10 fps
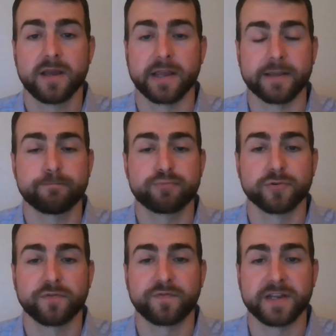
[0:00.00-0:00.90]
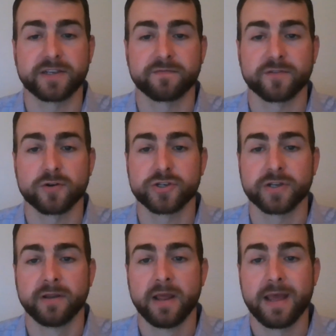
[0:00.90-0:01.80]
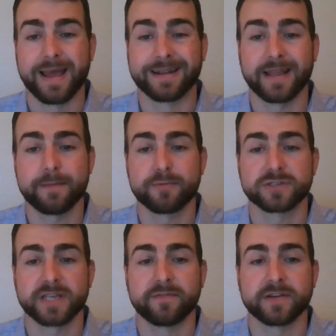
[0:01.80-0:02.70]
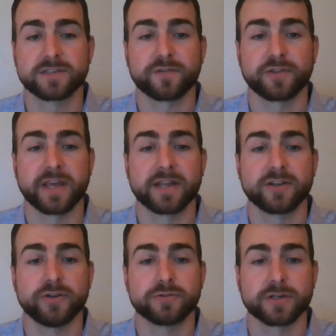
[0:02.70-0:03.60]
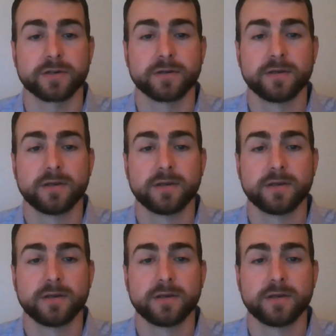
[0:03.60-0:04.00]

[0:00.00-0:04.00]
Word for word: improved feed conversion, and labor savings for the end user.